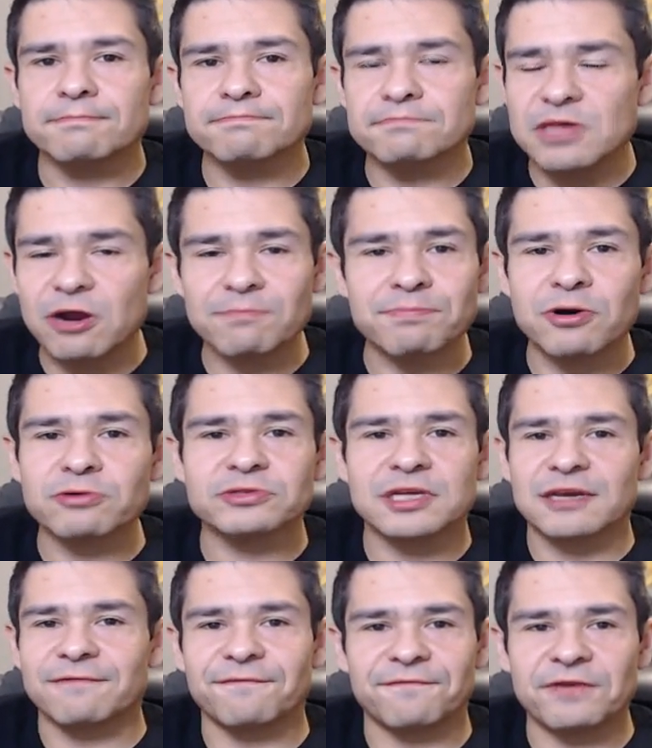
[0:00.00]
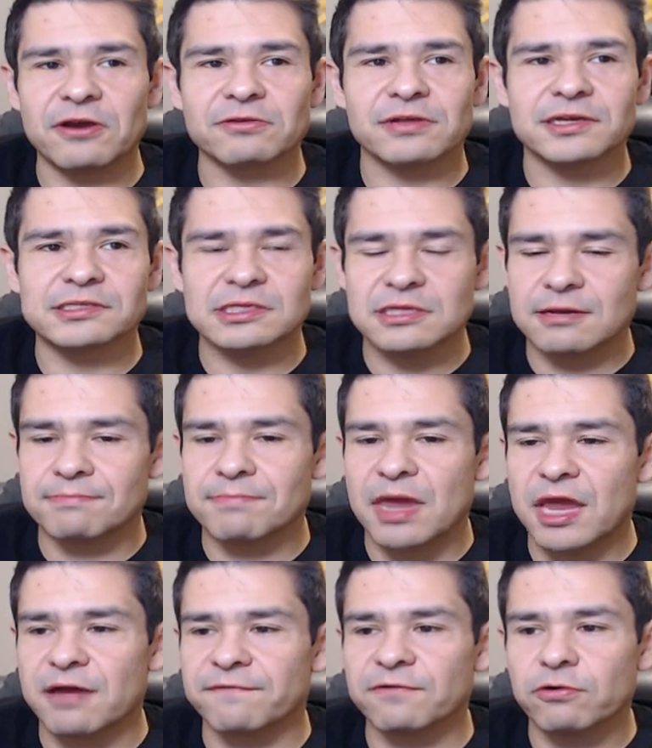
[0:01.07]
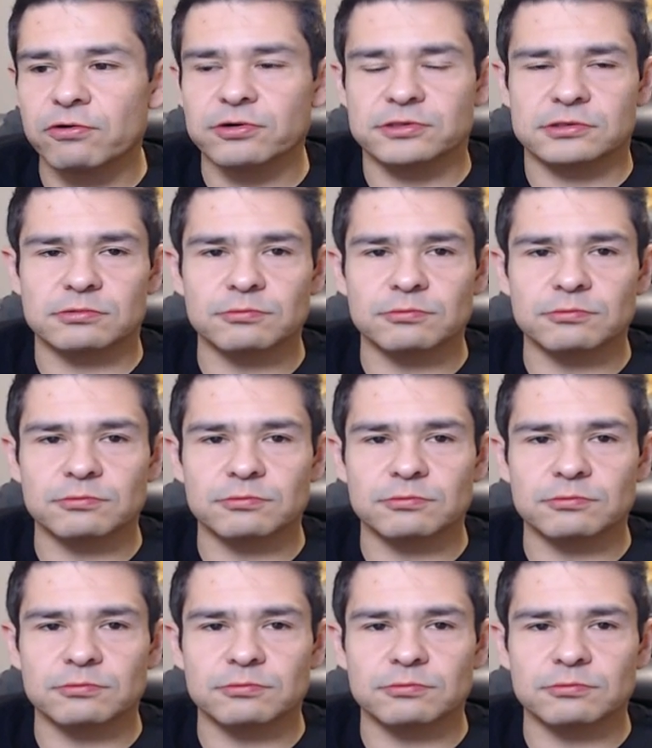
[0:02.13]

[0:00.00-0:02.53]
They're both like fearless, and then Mei, of course,